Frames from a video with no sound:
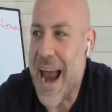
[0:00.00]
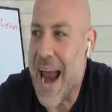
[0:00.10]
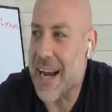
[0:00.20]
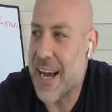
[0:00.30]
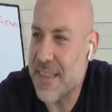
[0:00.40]

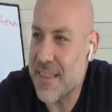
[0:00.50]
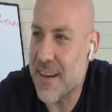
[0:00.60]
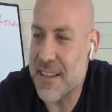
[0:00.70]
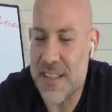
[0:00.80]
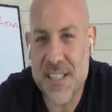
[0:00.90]
And I
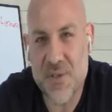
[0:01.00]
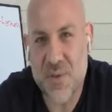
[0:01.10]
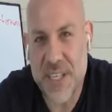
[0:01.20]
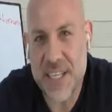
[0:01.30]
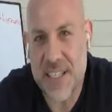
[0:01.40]
thought, this is
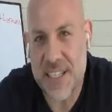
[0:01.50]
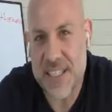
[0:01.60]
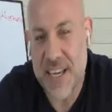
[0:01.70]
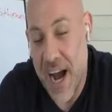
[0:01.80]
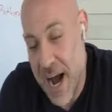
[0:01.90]

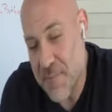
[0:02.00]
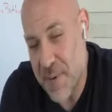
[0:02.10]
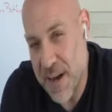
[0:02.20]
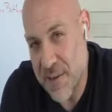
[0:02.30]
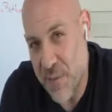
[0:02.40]
ridiculous. Like, I'm
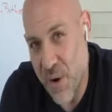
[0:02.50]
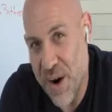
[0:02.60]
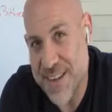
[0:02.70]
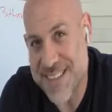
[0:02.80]
paying for it.